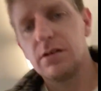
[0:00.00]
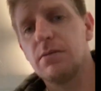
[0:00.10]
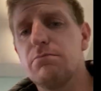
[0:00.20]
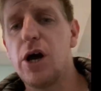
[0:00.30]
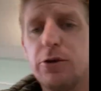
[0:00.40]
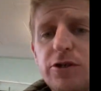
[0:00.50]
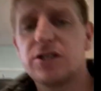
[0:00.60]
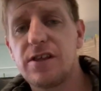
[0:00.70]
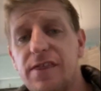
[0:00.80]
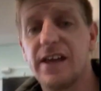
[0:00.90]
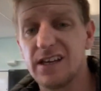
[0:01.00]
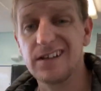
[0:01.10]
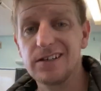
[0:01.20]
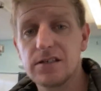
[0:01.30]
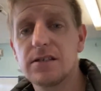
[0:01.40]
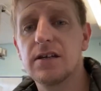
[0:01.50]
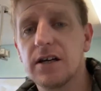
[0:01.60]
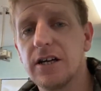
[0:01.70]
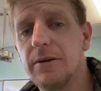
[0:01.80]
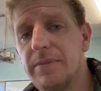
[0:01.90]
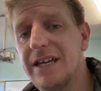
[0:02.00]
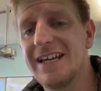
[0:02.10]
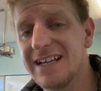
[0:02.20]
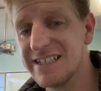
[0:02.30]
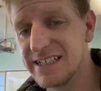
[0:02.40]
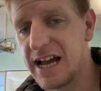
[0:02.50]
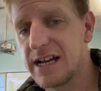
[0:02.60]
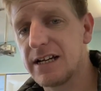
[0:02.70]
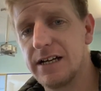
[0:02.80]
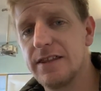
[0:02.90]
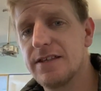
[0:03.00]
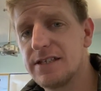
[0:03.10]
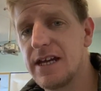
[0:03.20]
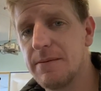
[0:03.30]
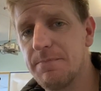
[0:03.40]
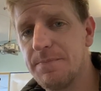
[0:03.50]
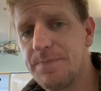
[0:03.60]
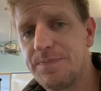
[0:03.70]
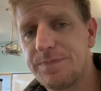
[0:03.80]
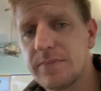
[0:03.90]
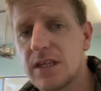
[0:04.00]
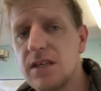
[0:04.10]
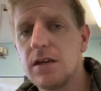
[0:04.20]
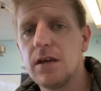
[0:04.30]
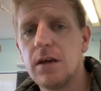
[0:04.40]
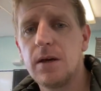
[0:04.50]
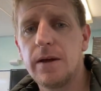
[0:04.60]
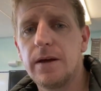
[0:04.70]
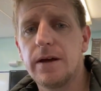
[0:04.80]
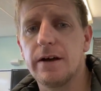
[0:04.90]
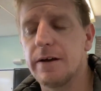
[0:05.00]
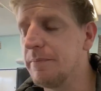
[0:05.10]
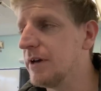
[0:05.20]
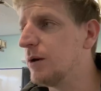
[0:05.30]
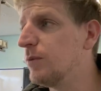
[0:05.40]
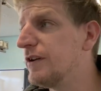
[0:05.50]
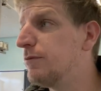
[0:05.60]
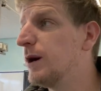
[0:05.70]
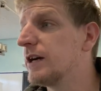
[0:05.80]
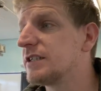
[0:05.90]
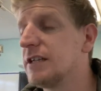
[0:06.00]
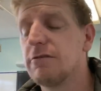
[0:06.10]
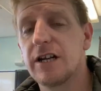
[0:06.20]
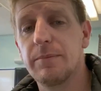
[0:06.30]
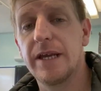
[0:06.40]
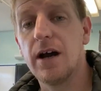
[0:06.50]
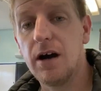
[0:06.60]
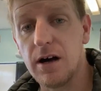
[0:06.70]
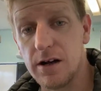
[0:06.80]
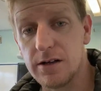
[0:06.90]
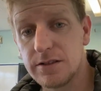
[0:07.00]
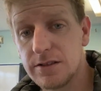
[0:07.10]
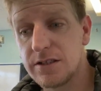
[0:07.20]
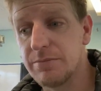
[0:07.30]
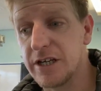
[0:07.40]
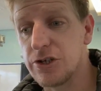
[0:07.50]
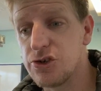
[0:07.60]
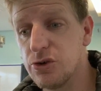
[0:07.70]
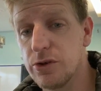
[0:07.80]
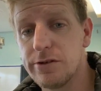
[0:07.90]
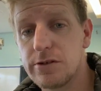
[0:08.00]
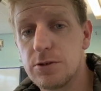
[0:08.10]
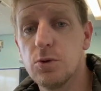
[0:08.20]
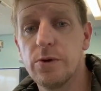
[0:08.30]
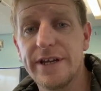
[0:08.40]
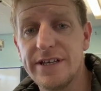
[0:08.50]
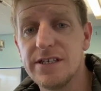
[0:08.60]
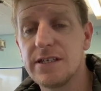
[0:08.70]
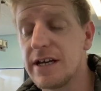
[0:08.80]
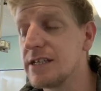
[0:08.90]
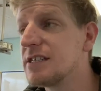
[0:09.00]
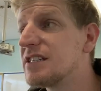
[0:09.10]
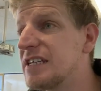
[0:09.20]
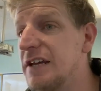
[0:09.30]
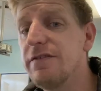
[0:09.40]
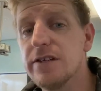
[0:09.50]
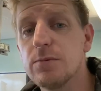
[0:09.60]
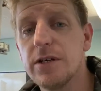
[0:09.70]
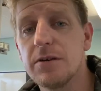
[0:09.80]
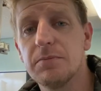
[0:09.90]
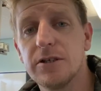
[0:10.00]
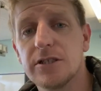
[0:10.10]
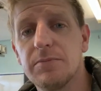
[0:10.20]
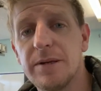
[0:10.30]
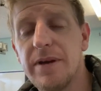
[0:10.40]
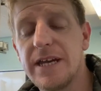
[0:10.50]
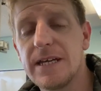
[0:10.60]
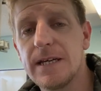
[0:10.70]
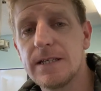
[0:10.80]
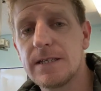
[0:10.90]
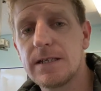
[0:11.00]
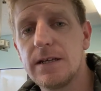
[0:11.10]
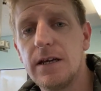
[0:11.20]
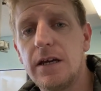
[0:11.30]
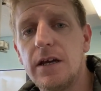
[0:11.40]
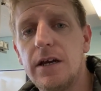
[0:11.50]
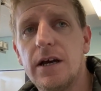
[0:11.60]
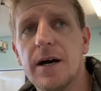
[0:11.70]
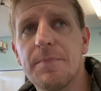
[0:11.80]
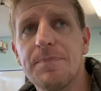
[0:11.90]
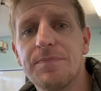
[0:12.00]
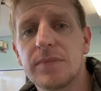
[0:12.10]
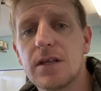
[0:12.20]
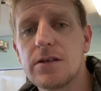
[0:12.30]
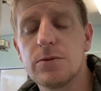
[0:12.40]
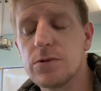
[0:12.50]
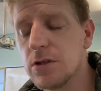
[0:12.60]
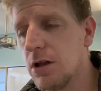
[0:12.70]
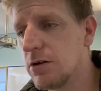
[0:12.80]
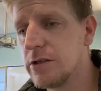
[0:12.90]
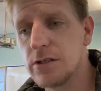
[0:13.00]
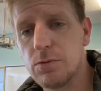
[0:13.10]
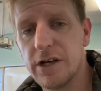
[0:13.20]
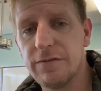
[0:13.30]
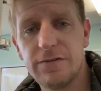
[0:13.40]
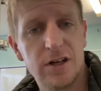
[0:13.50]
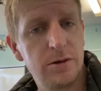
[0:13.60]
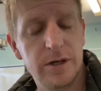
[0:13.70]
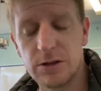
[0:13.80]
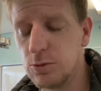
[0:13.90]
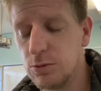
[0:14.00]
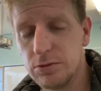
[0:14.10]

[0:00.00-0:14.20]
most things are going to be exactly the same. And we've worked incredibly hard to make sure that school is as safe as we can possibly make it. So as long as we are following